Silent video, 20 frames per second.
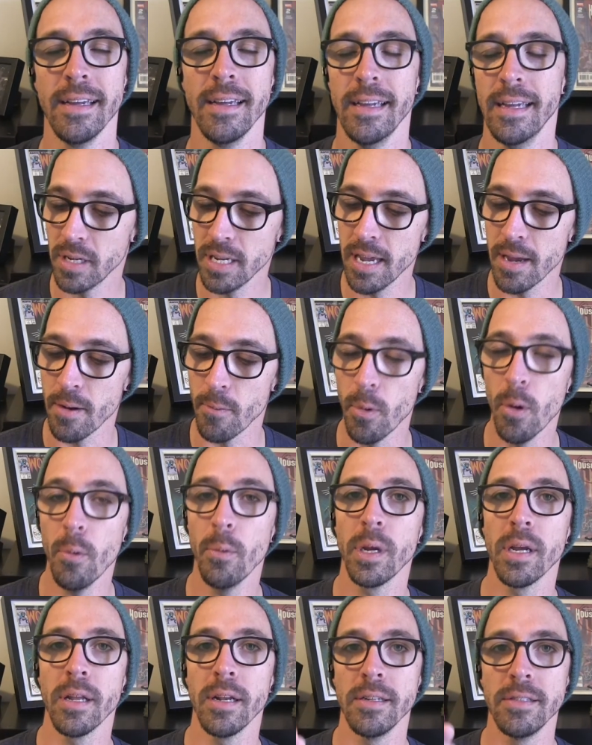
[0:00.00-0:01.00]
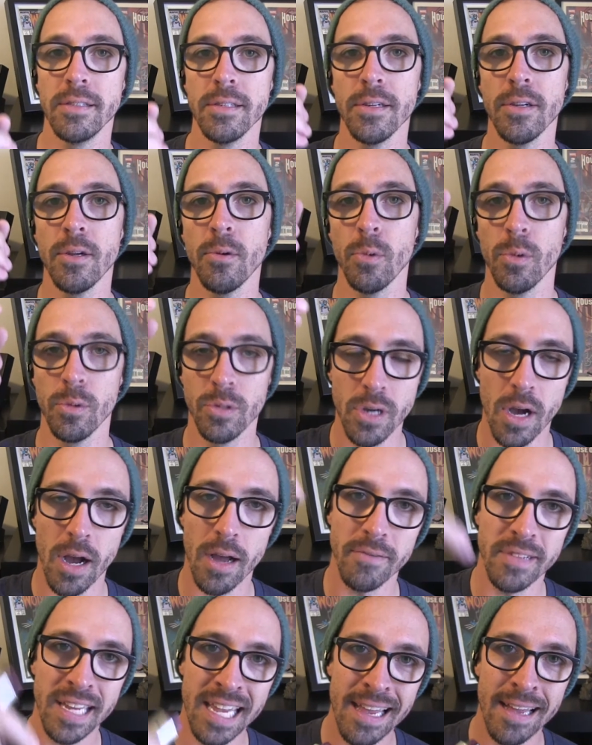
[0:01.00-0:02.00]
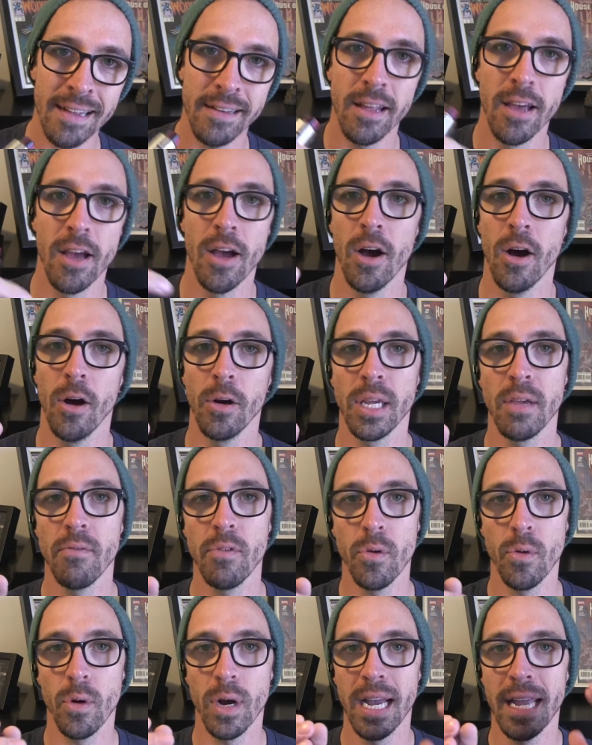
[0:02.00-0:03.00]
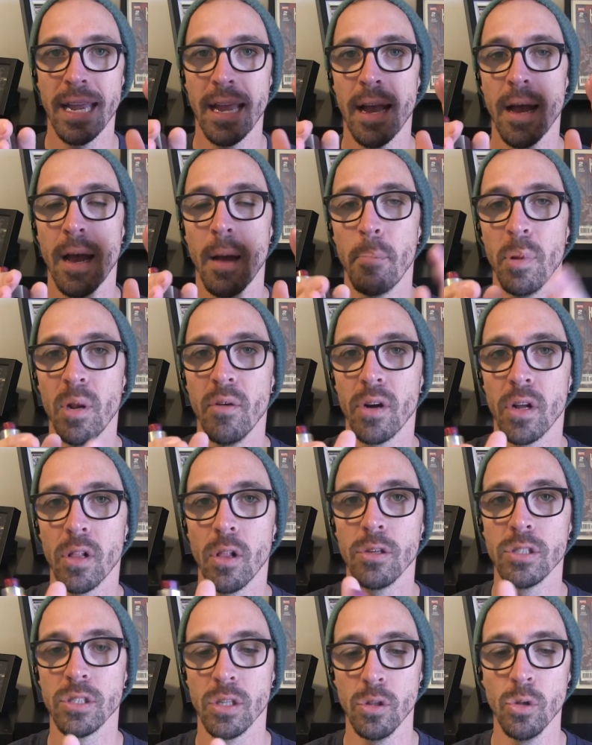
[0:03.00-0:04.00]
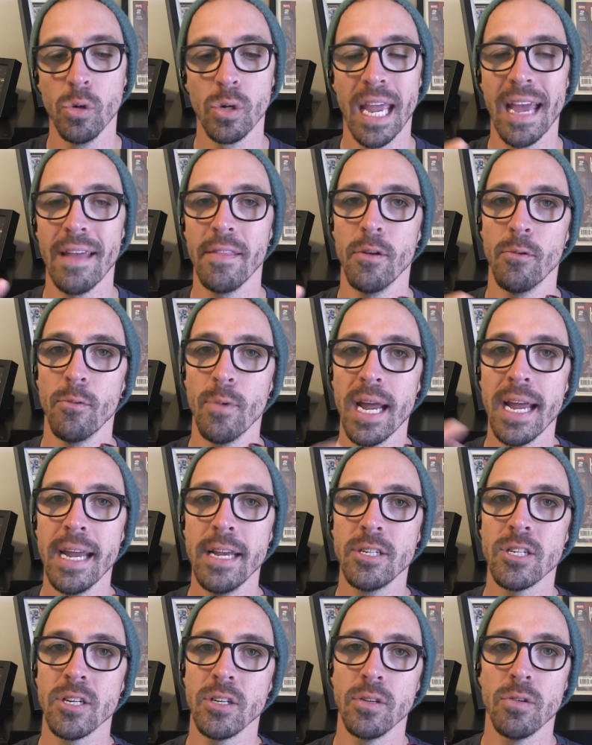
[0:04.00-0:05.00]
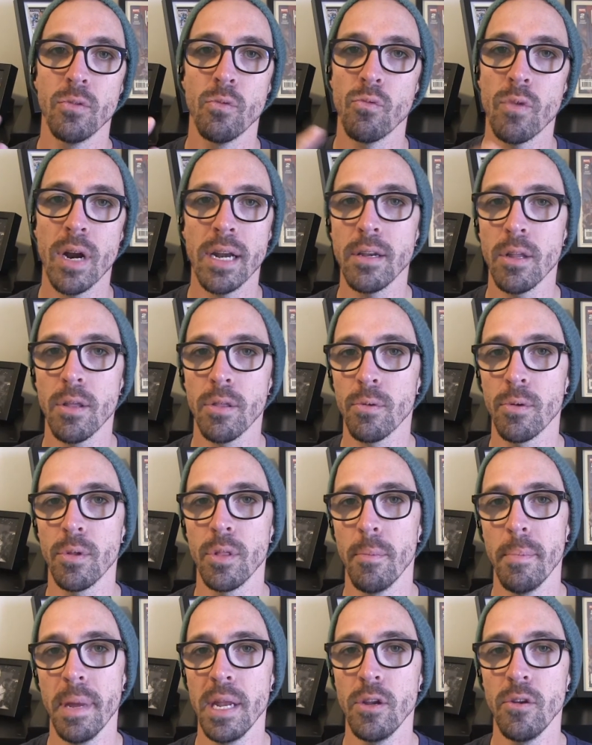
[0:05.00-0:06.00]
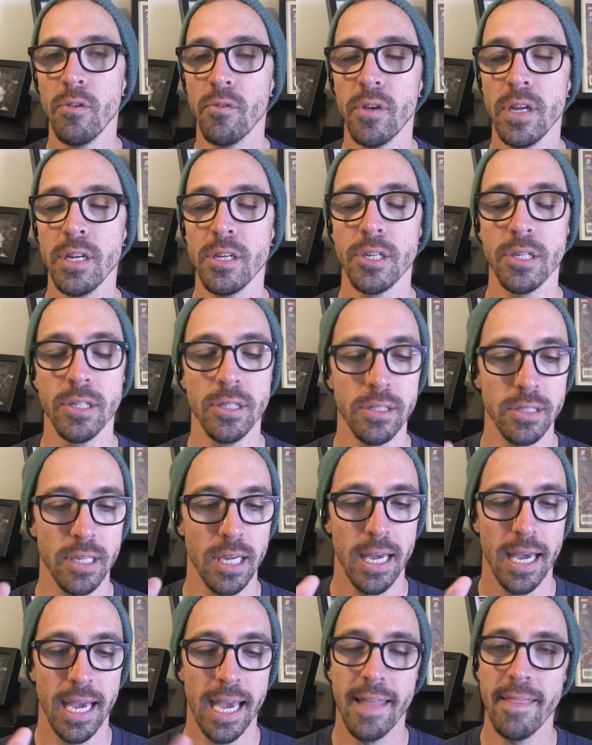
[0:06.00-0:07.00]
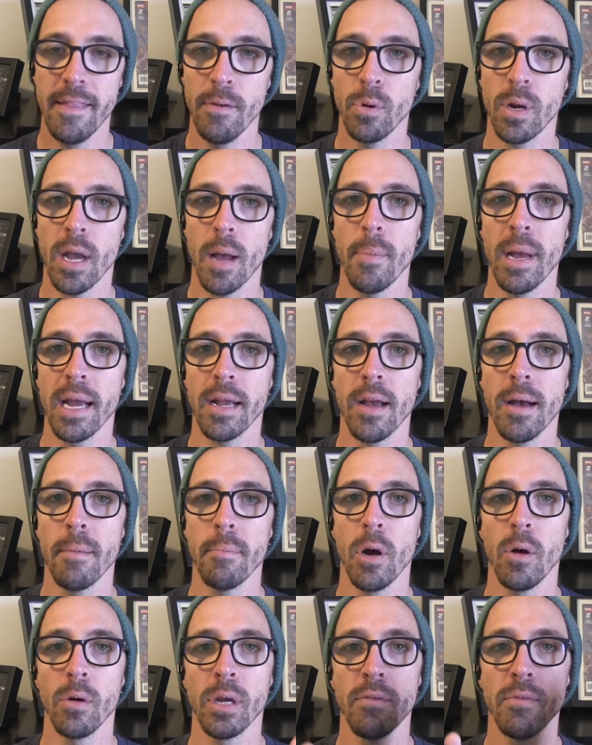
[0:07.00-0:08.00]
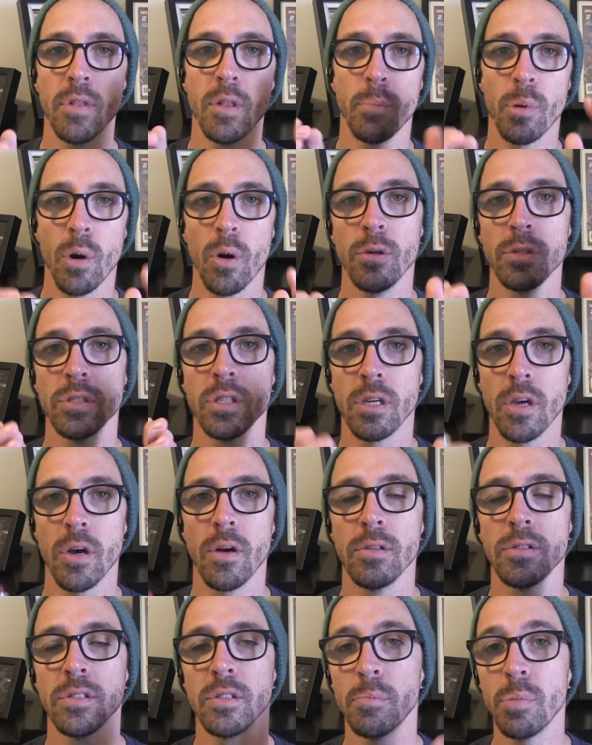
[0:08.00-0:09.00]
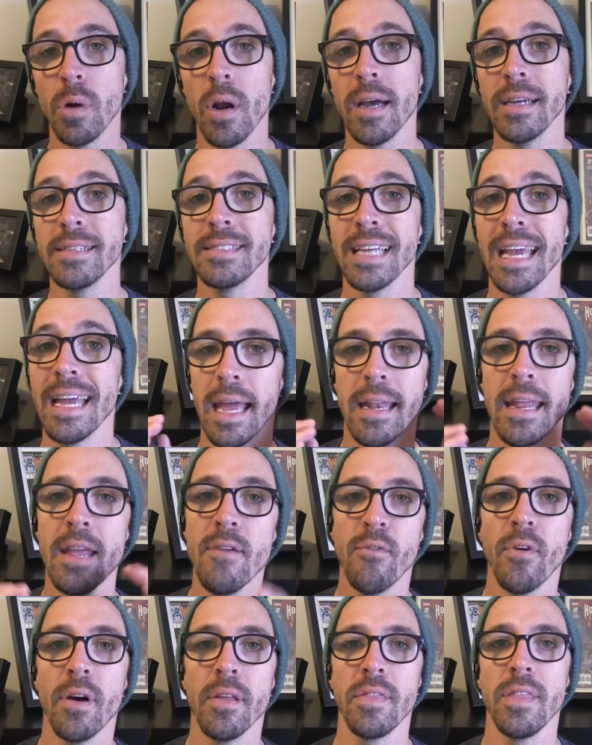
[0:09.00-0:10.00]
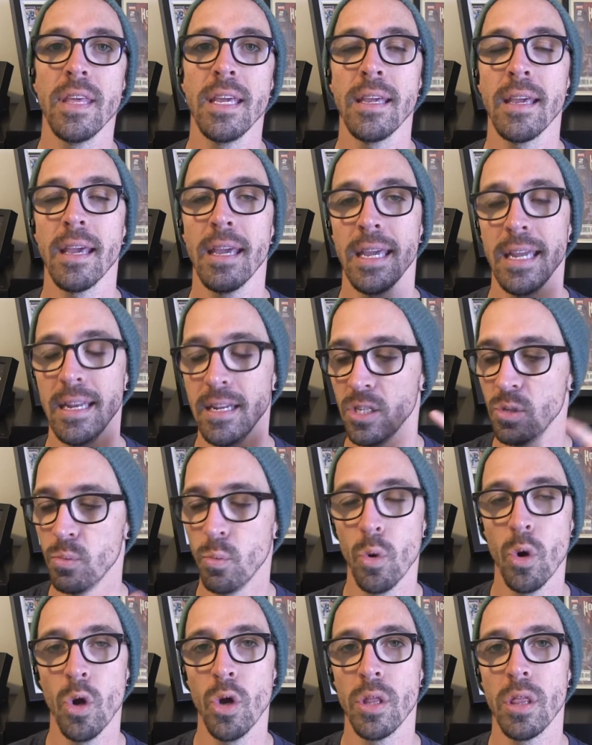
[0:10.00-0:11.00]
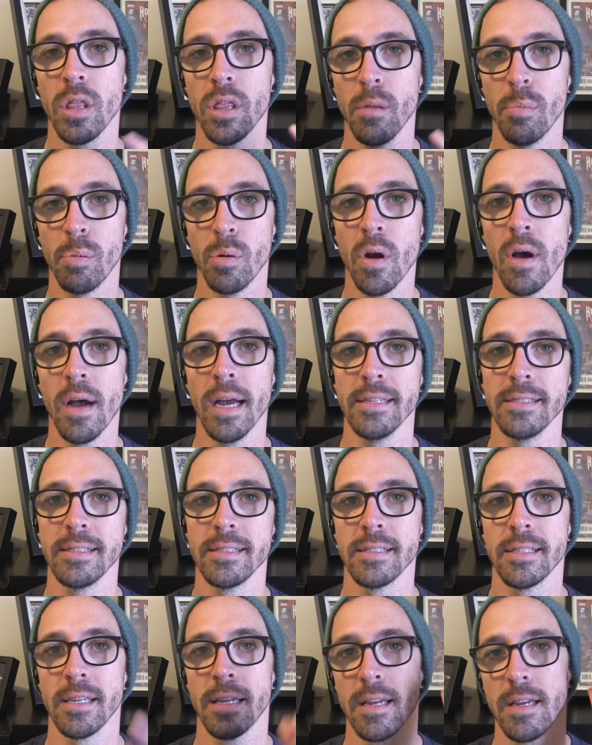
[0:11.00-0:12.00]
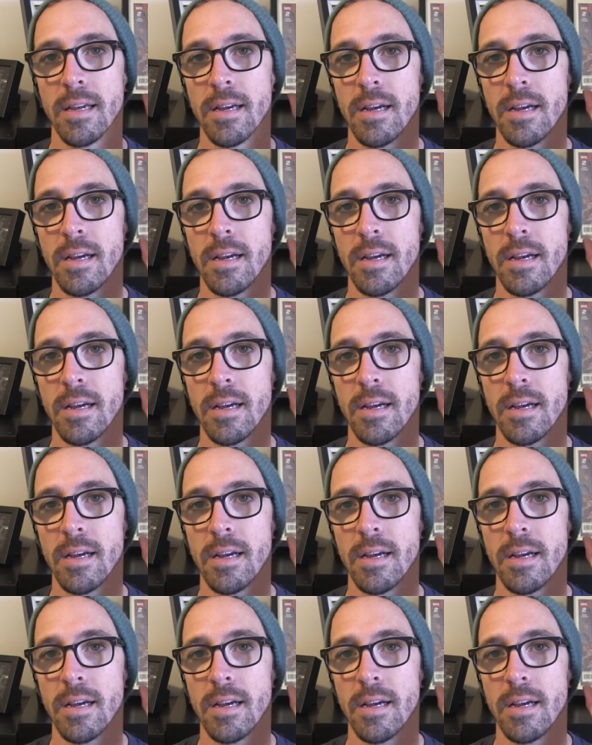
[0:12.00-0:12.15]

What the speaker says: So yeah, what we're going to do, we'll dive down. I'll give you a bit of a closer look at the Rage and run you through the menu features, and then we'll come back up. I'll give you the pros, the cons, the price, and if I think it is worth the price.